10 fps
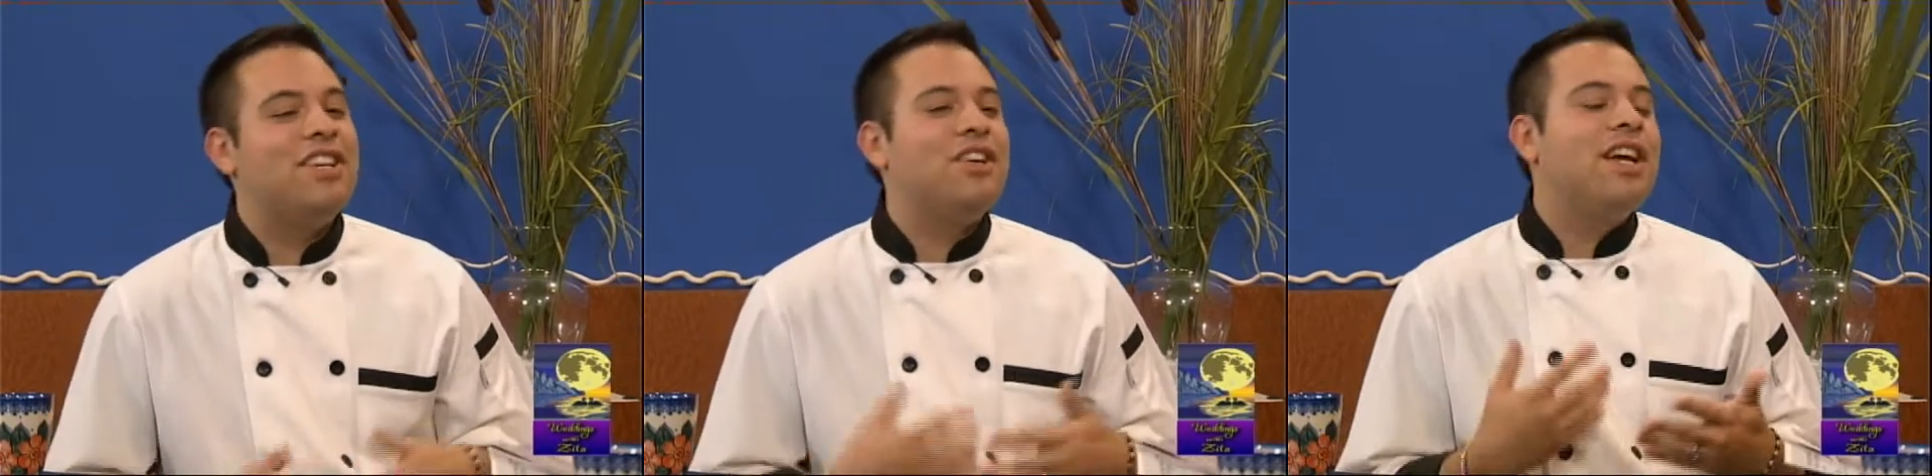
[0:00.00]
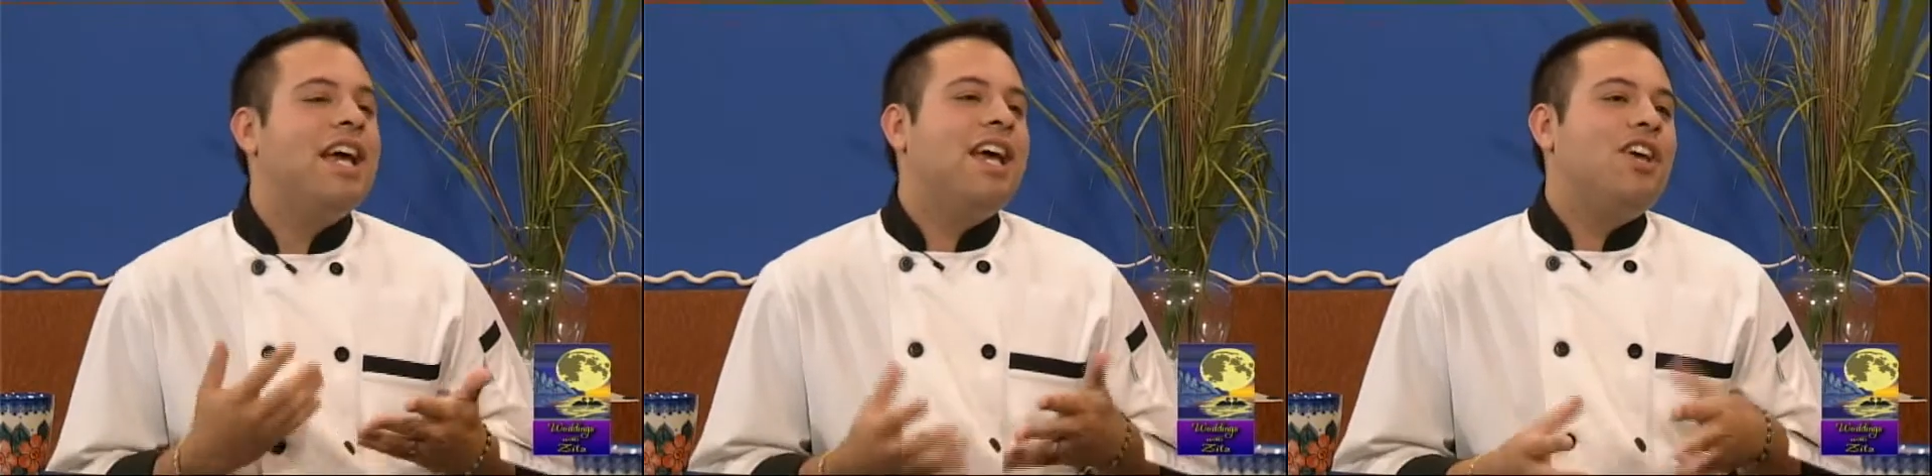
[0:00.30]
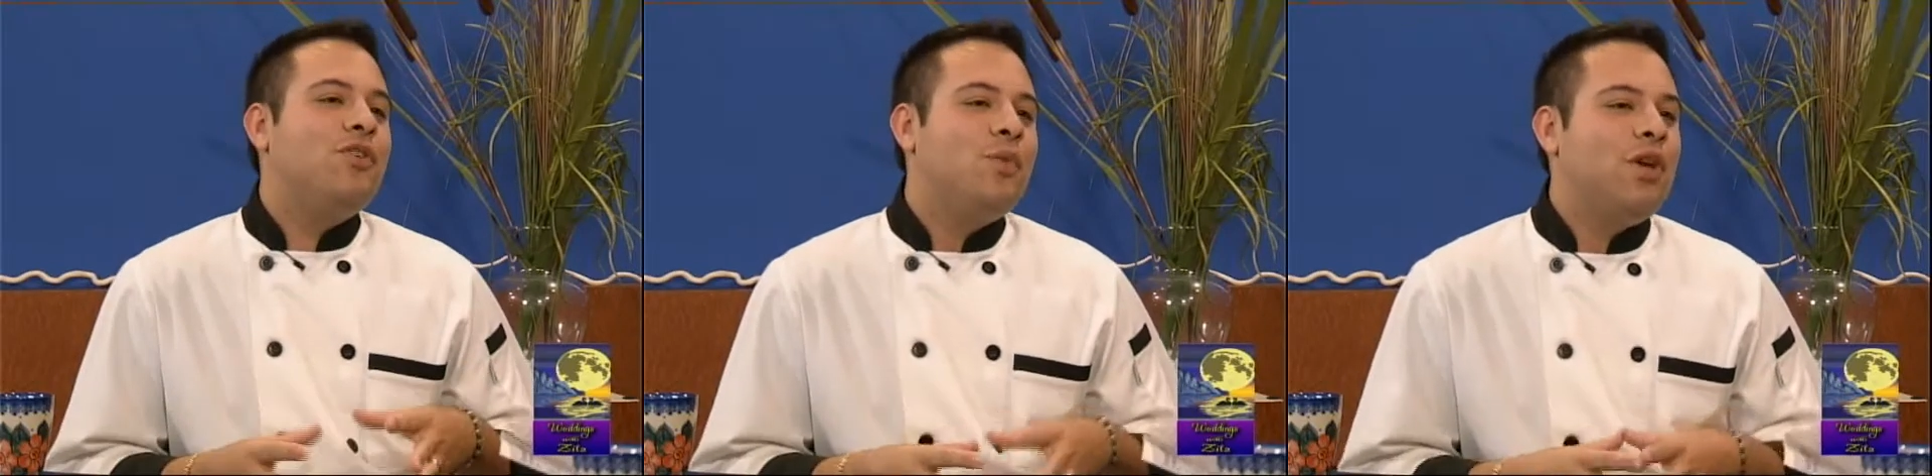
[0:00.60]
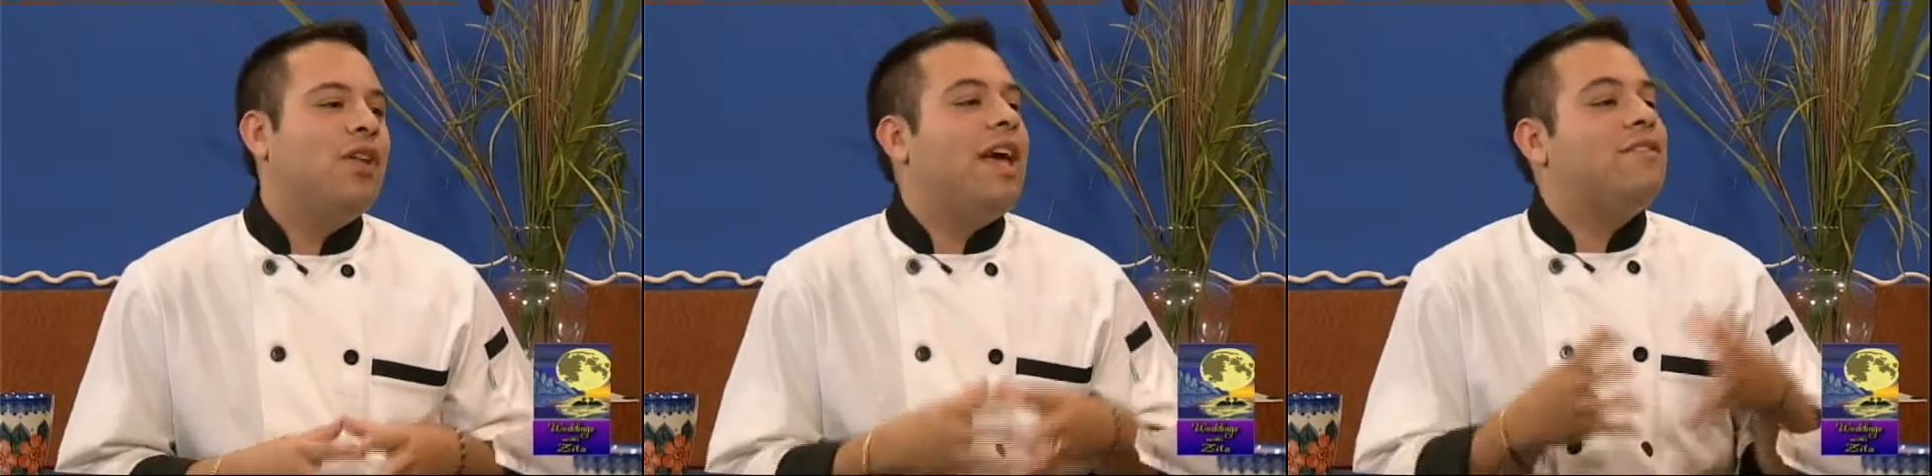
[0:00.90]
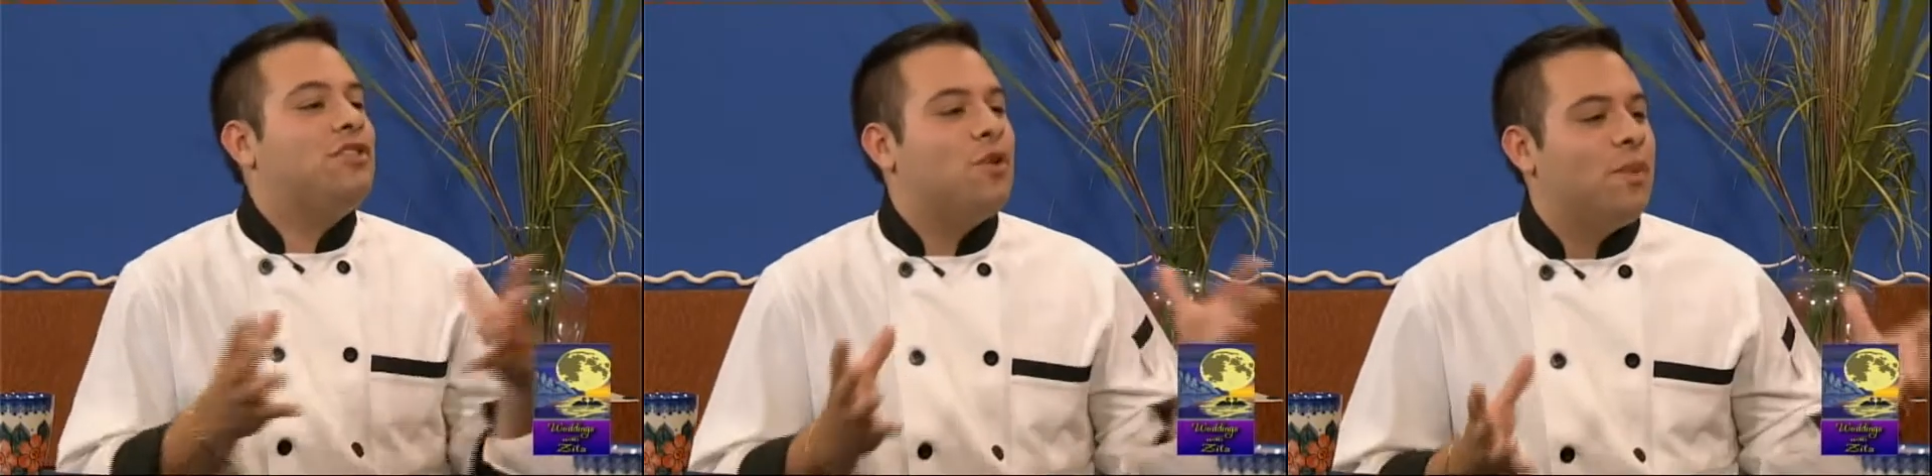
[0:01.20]
They're, we only
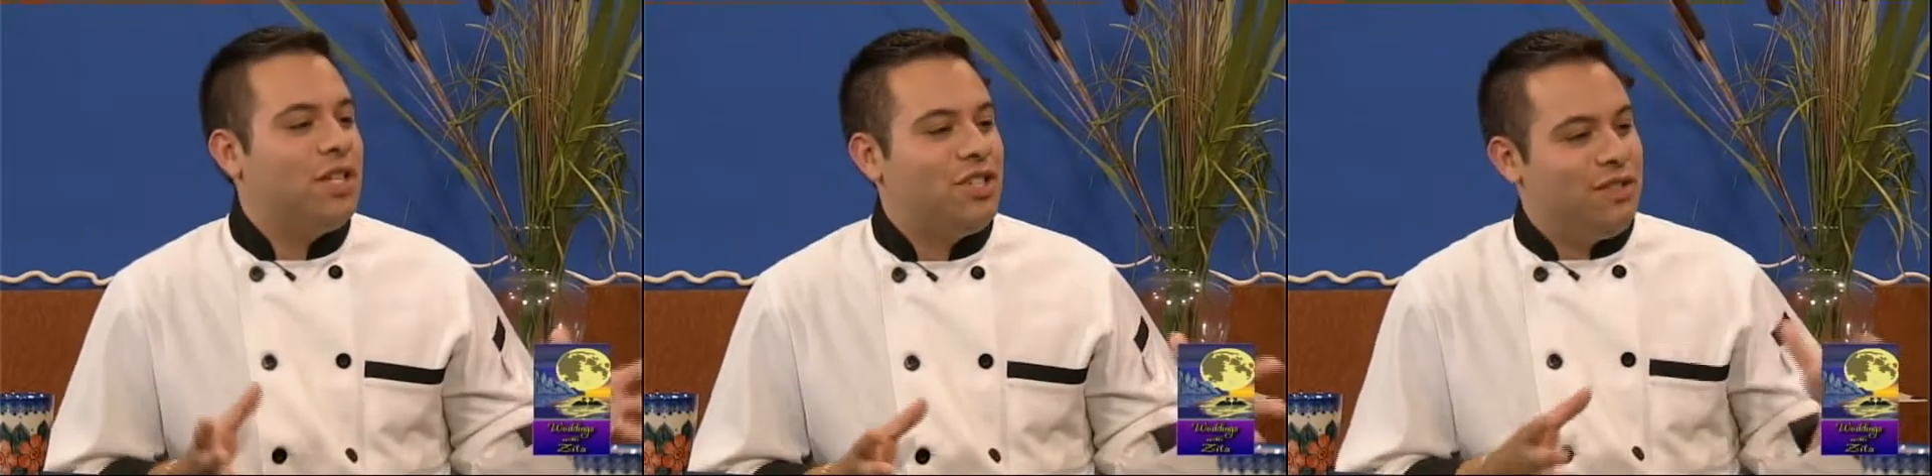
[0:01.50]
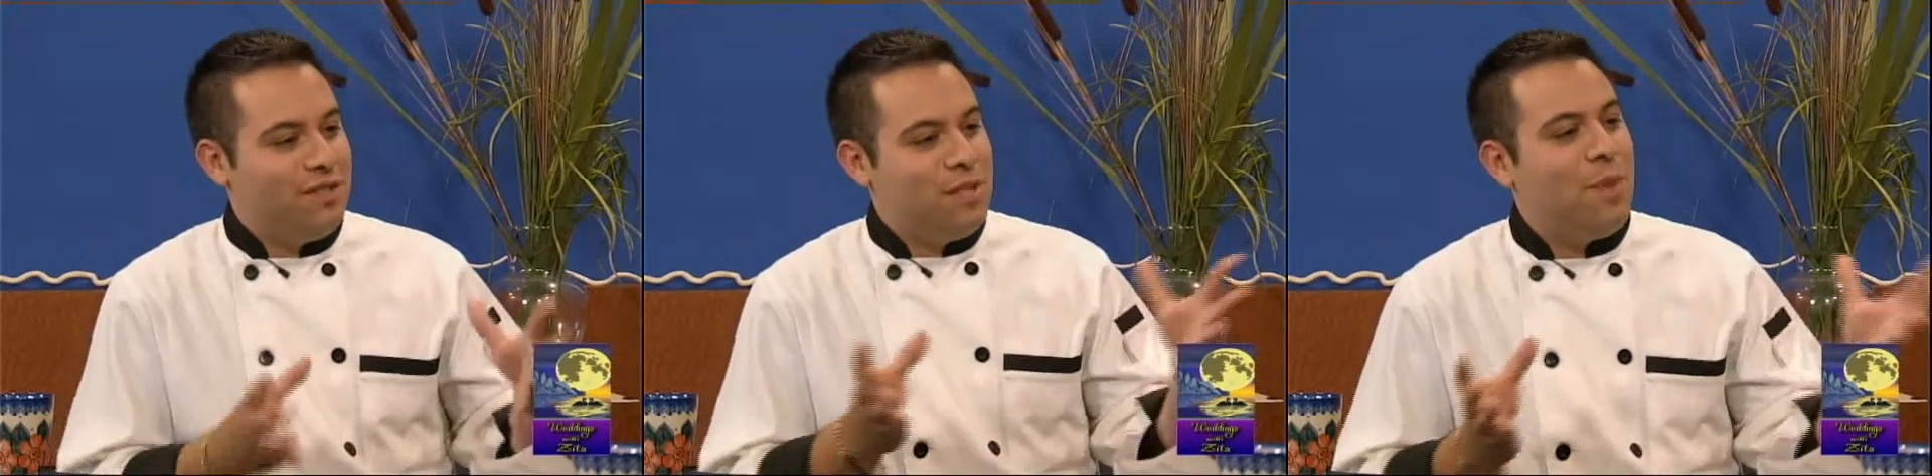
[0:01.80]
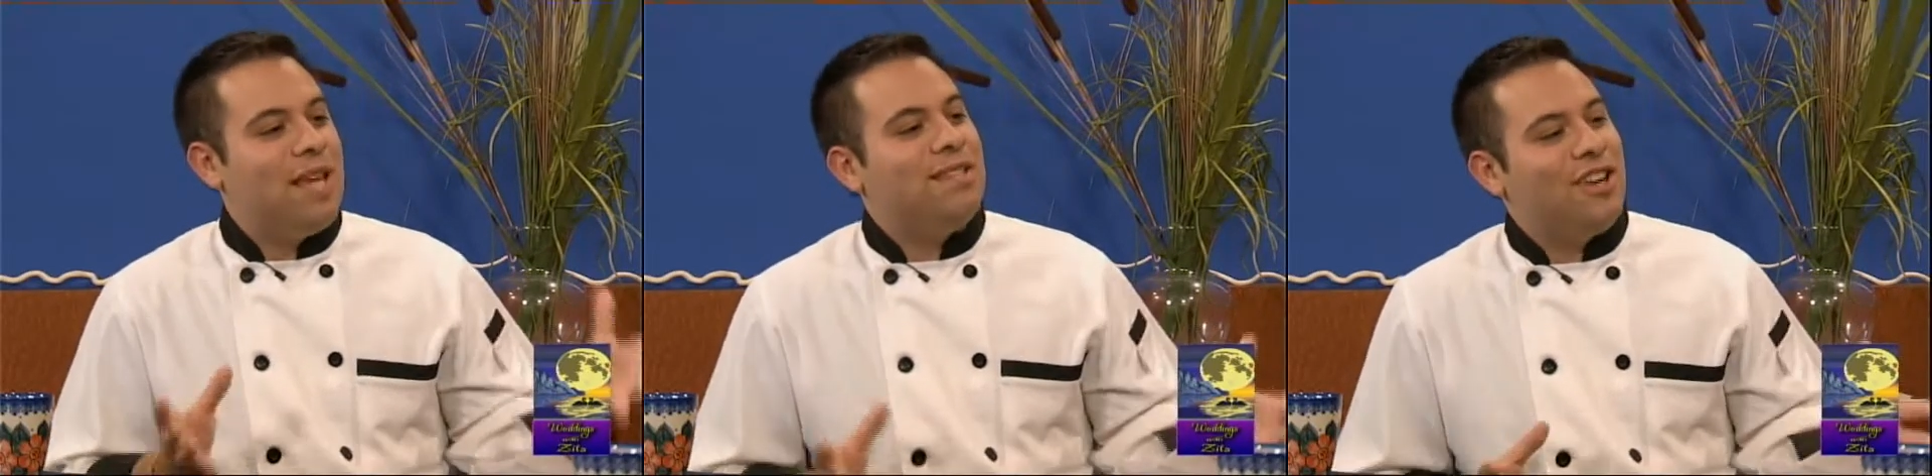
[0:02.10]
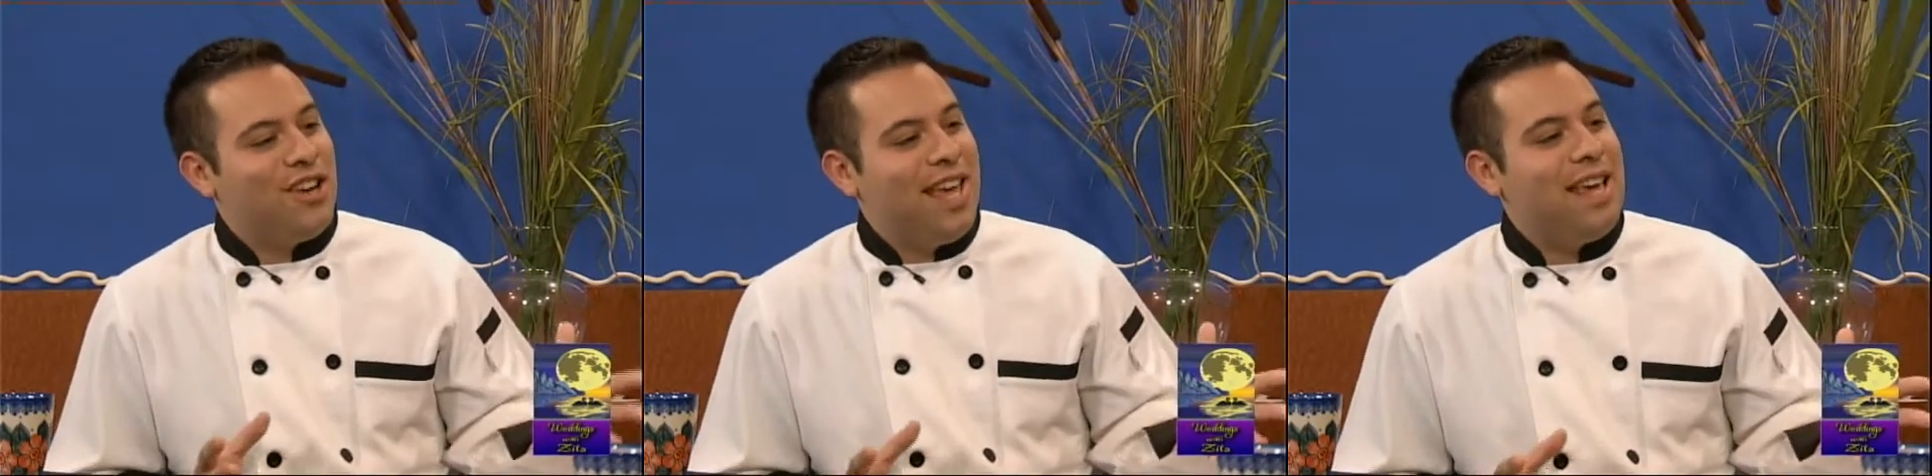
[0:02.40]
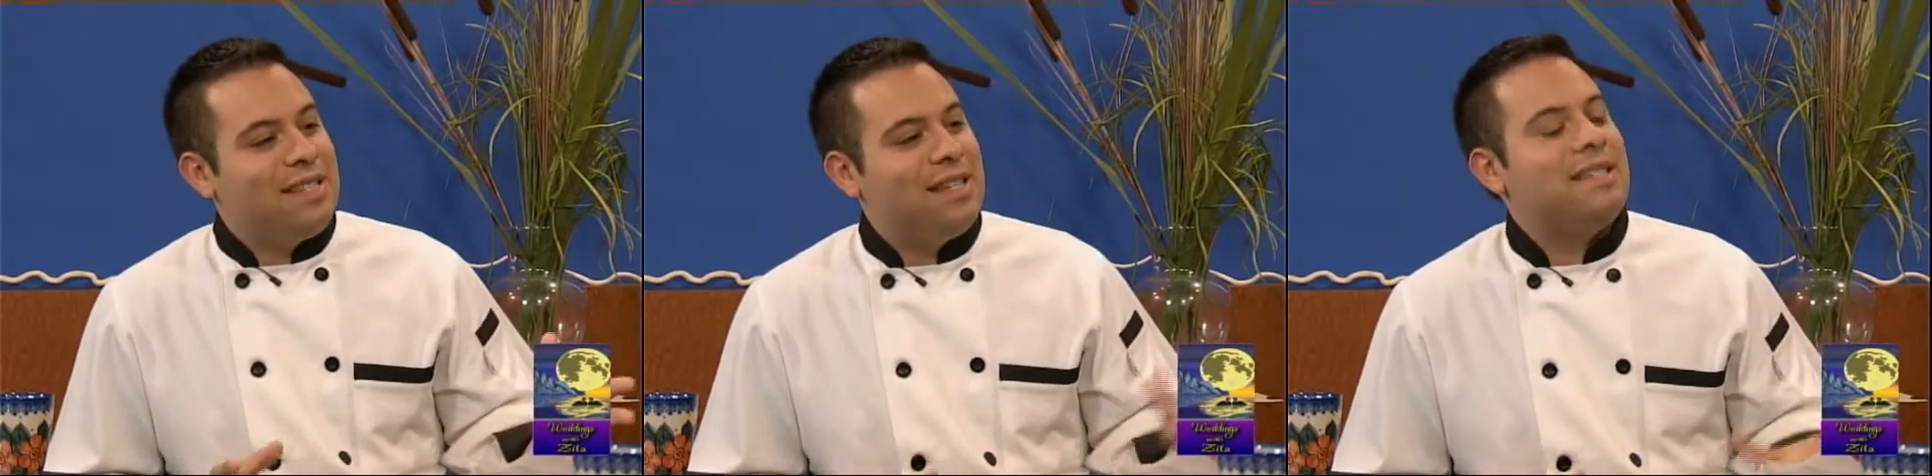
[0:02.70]
have so much space in our
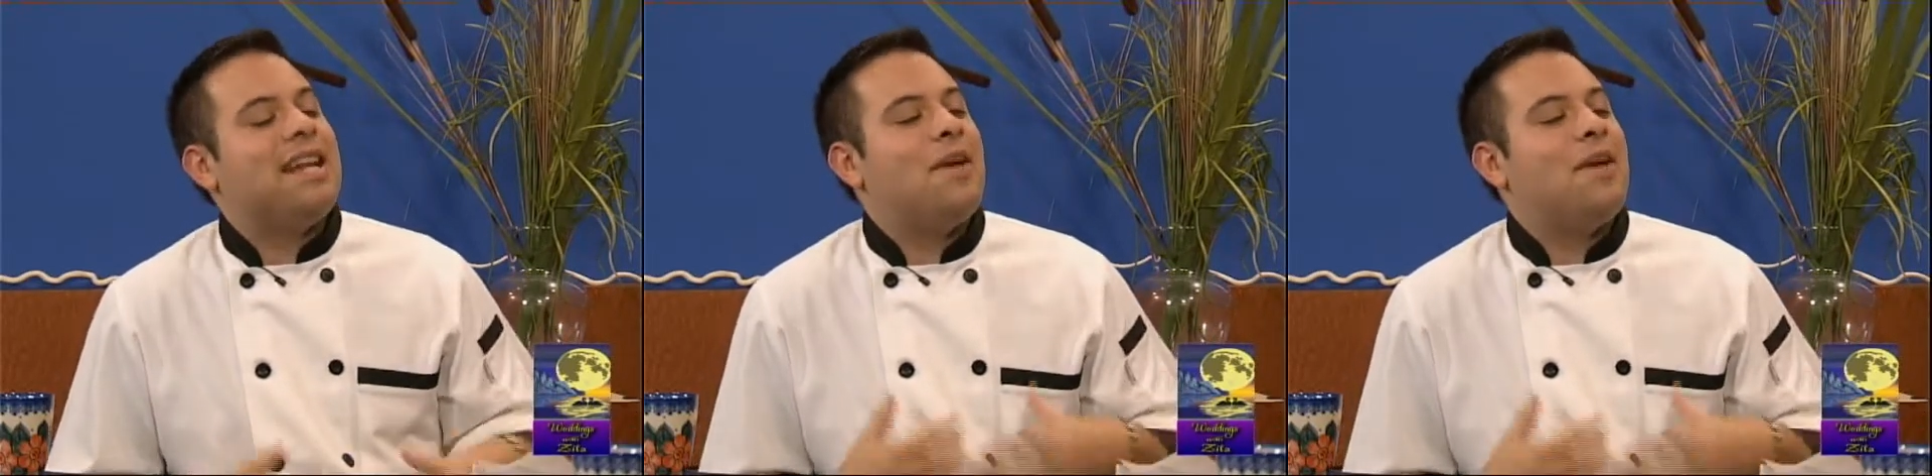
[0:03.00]
cases,